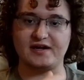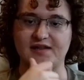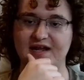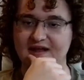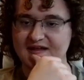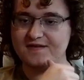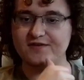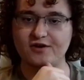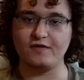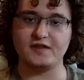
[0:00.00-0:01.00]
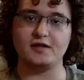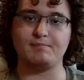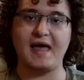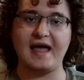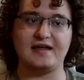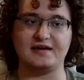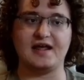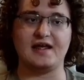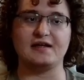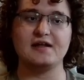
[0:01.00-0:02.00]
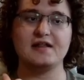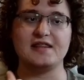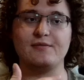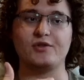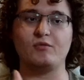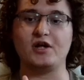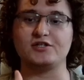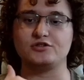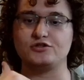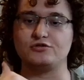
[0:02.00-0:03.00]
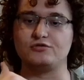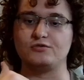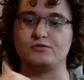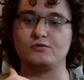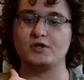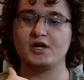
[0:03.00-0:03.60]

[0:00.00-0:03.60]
Like even on the packing day, they were the ones to,